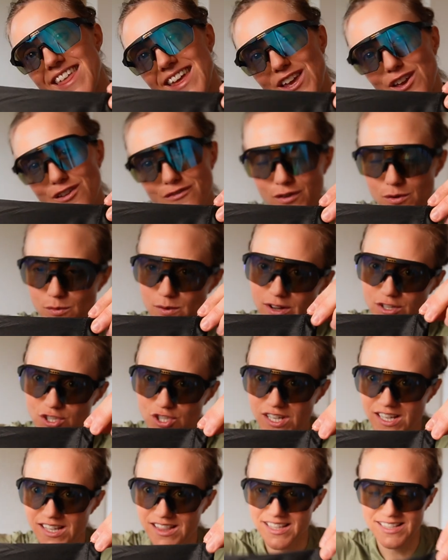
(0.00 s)
Thank you for
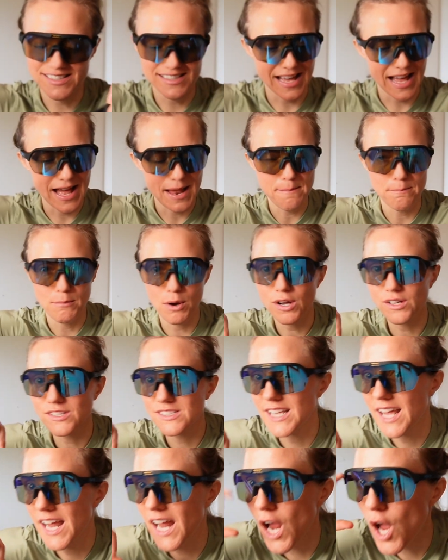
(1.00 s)
watching this
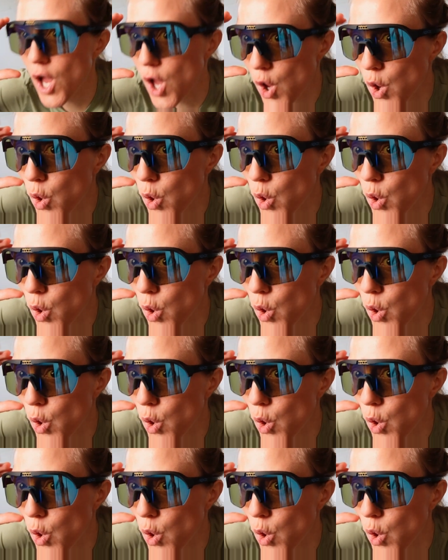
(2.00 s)
unboxing.